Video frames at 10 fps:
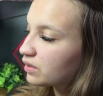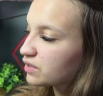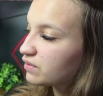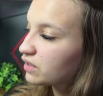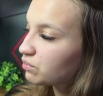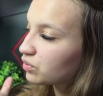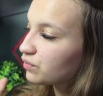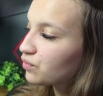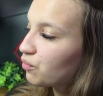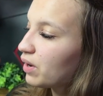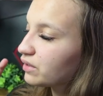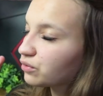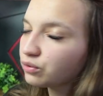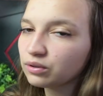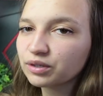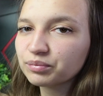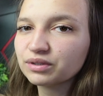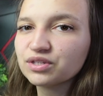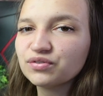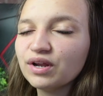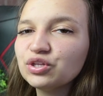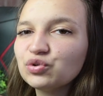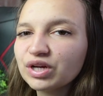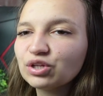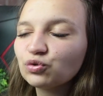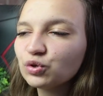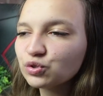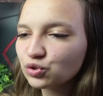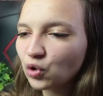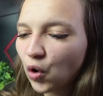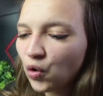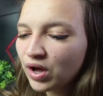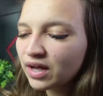It's very beautiful white cooler, but it's very tricky to install.